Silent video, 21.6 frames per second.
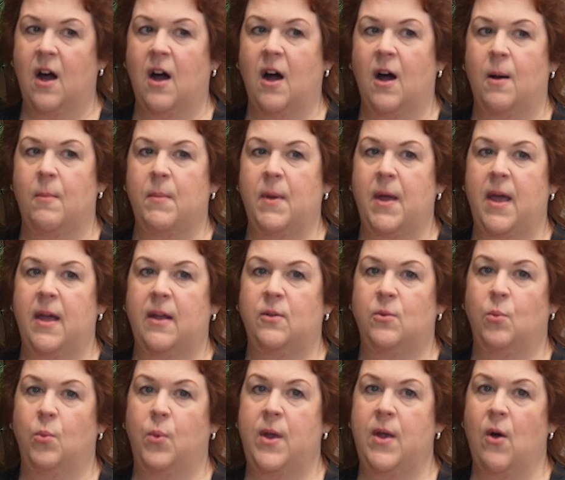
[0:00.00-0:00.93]

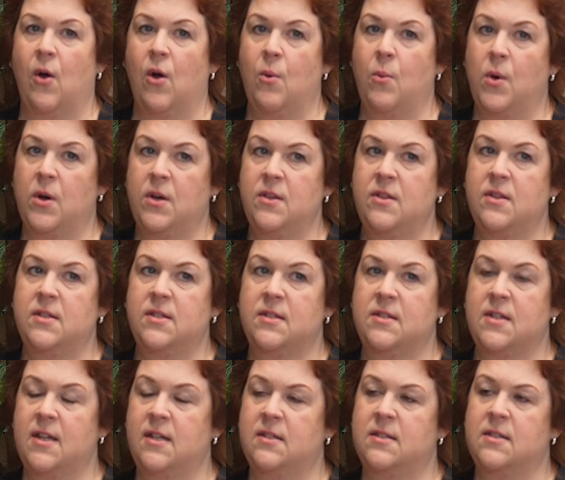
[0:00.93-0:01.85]
and we are one of the
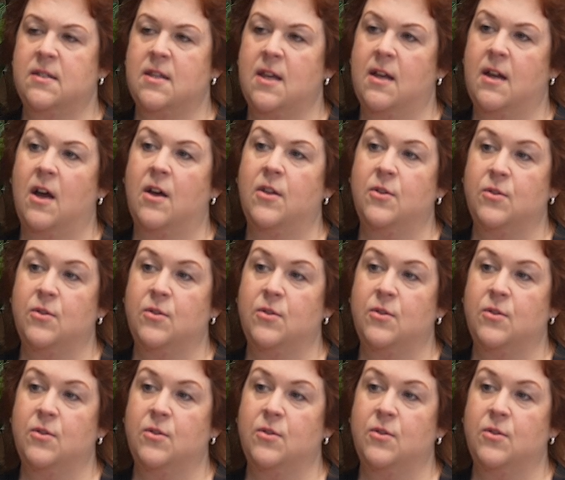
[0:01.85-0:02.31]
states that